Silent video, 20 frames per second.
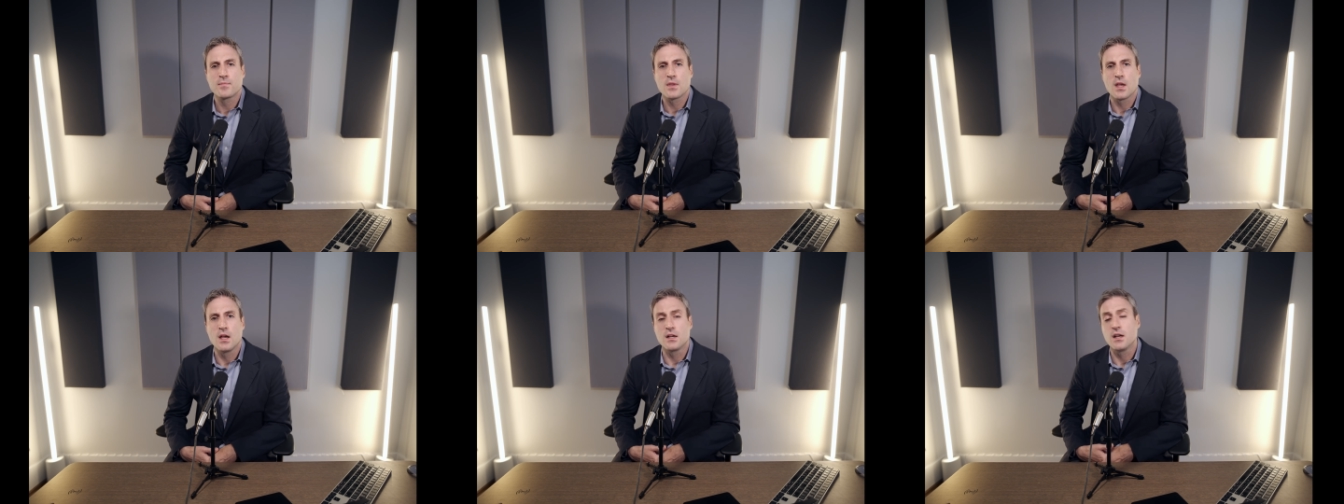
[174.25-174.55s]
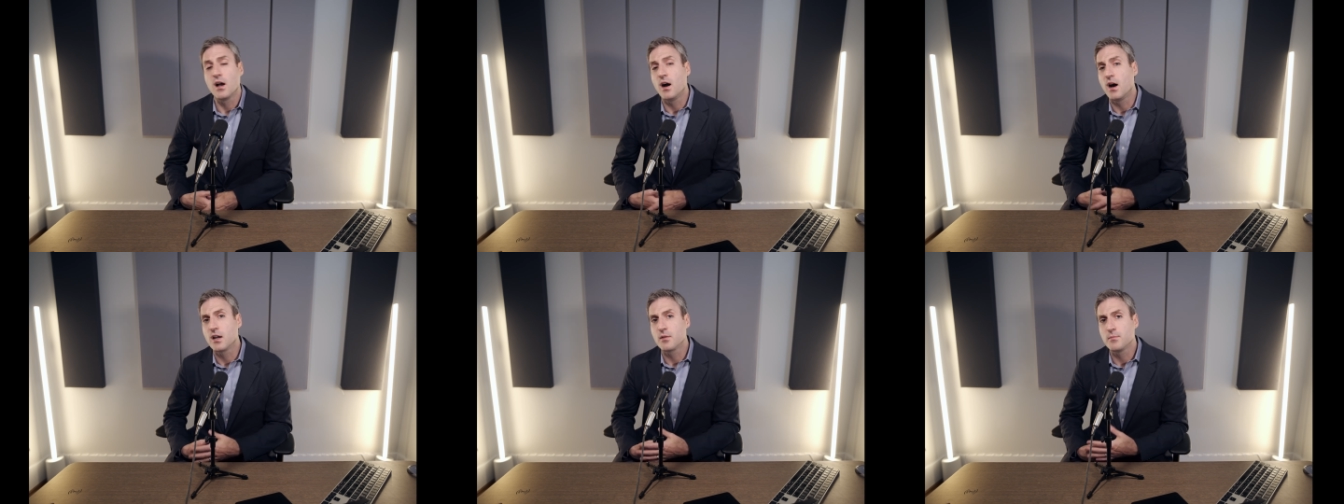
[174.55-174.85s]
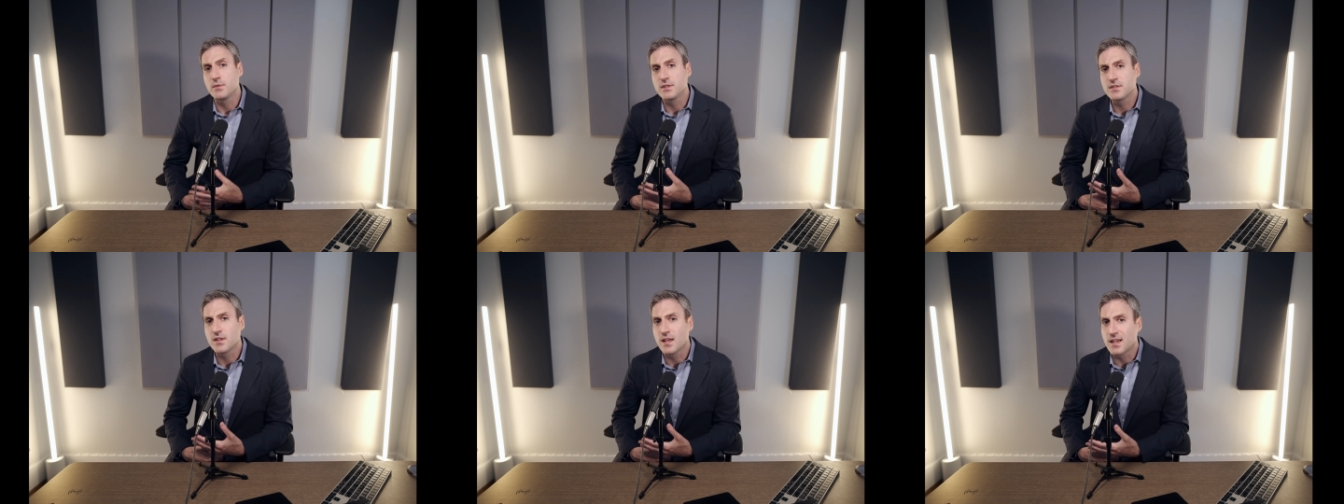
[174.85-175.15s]

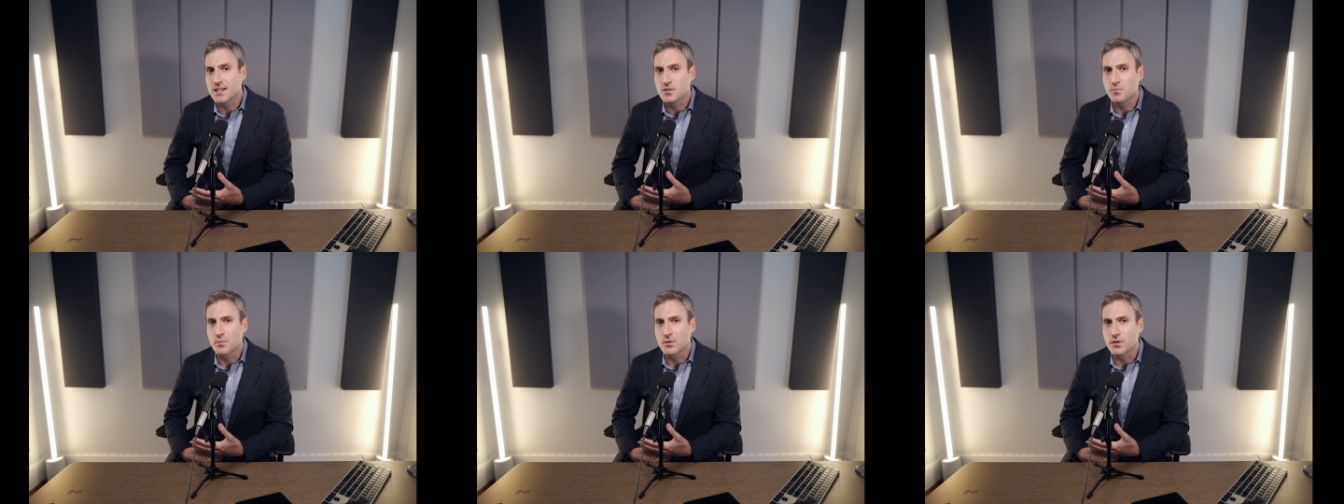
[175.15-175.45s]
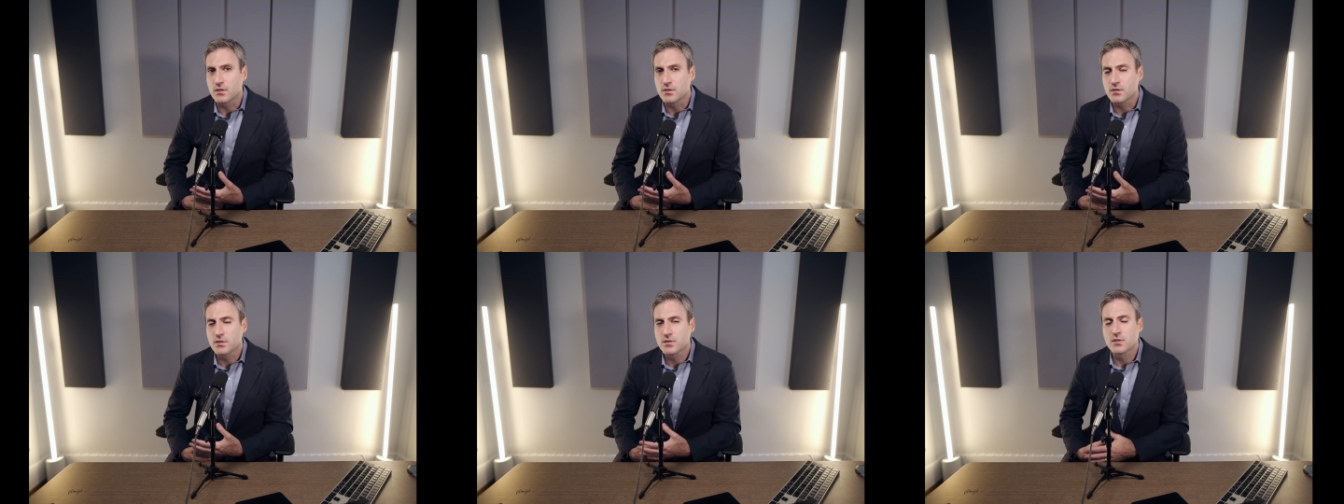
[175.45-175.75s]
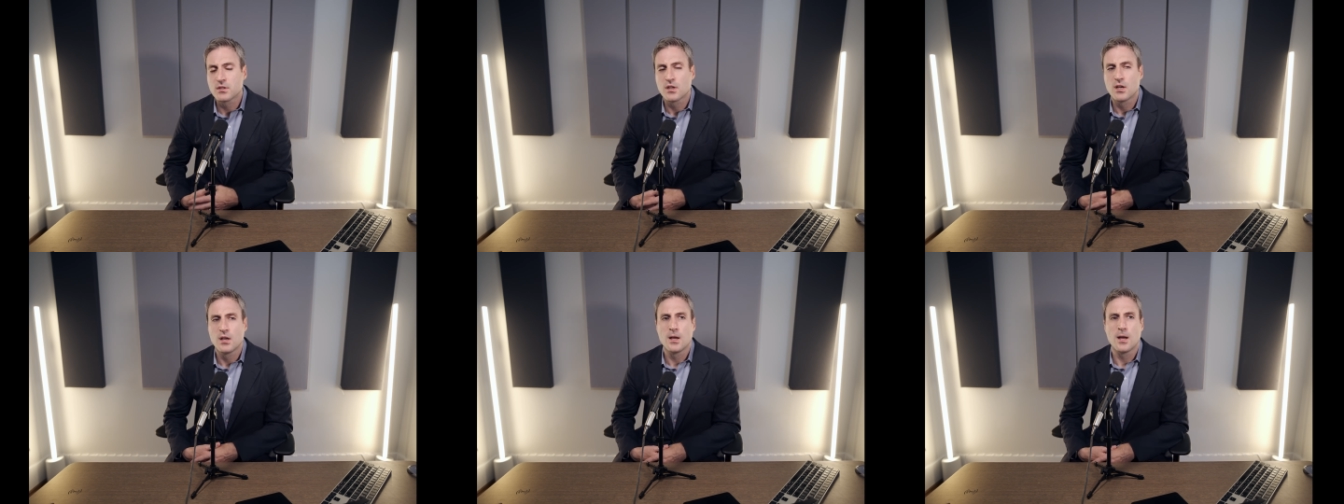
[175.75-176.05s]
economist
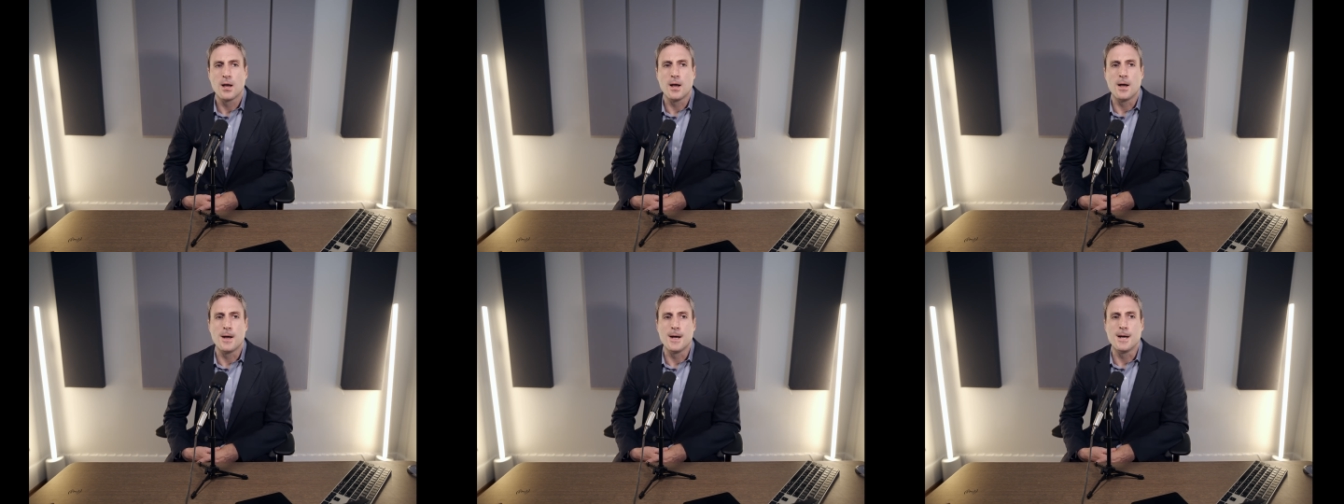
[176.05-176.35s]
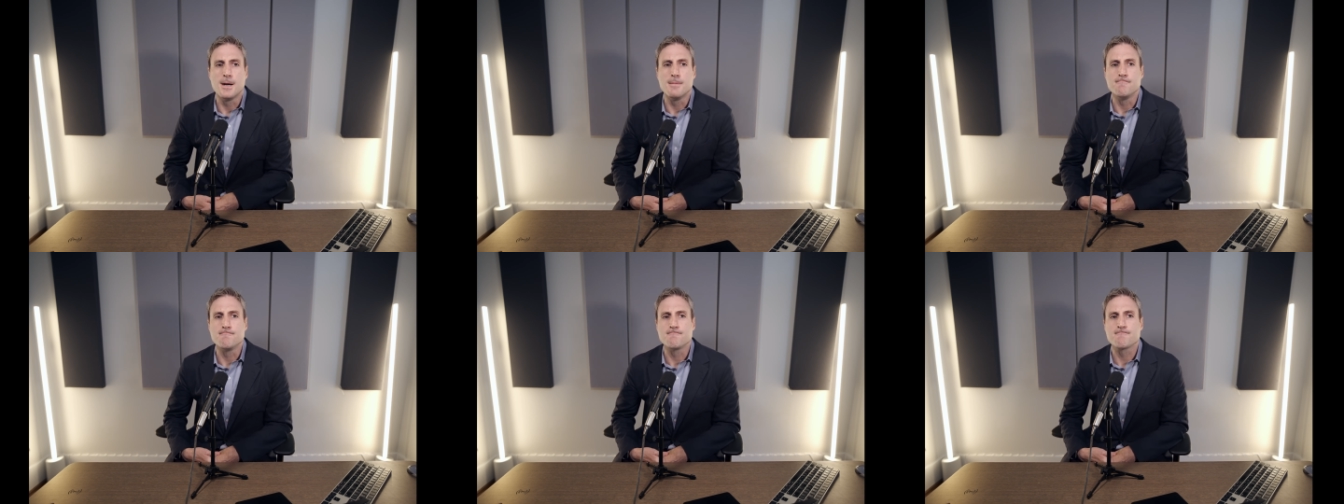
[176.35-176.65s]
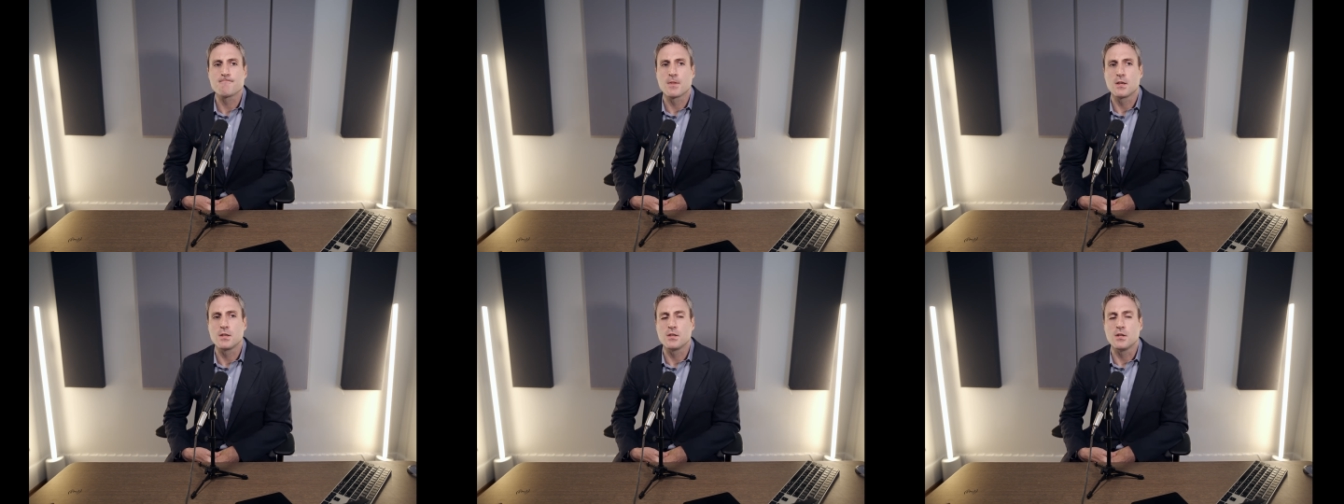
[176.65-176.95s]
experts,
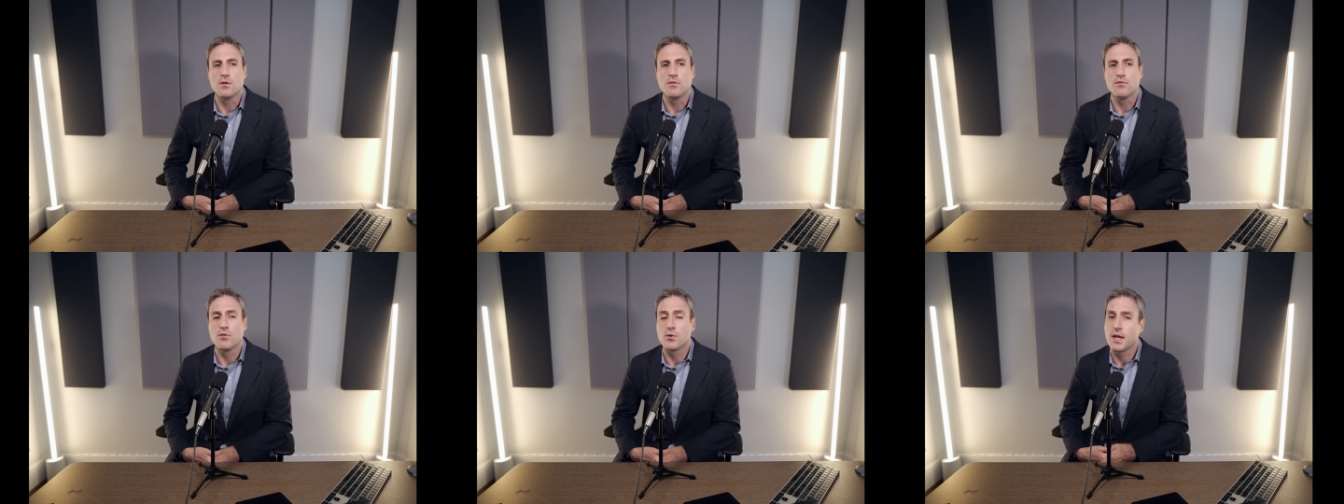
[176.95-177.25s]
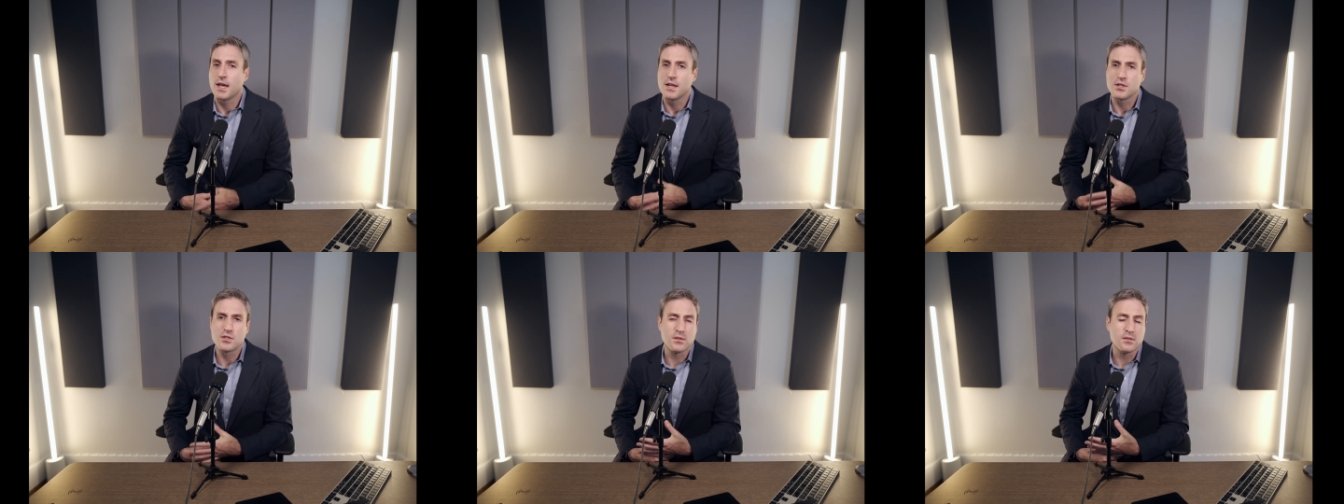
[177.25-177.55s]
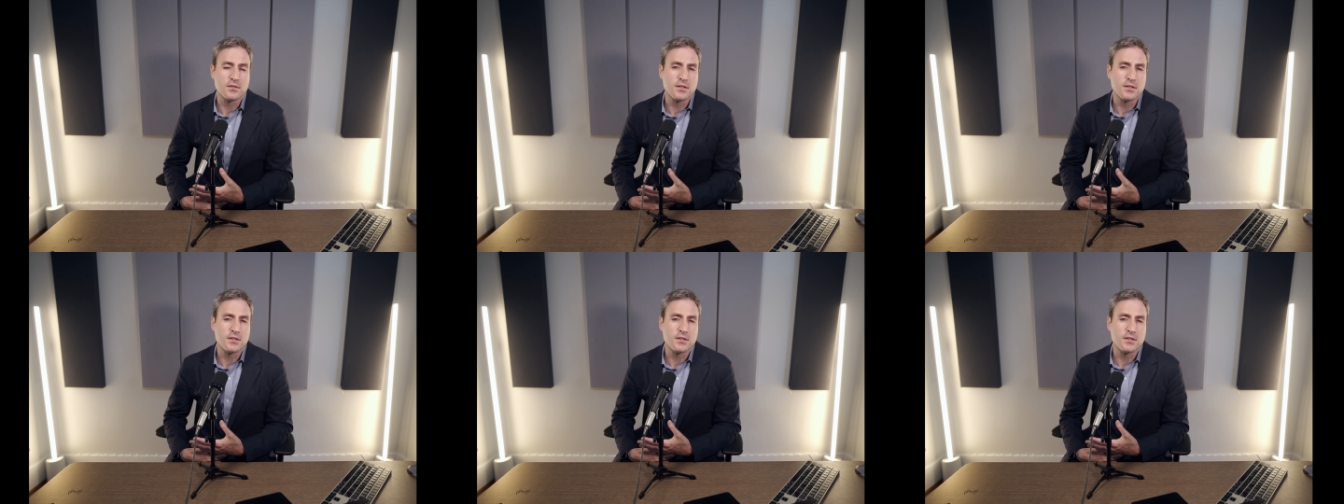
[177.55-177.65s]
vocational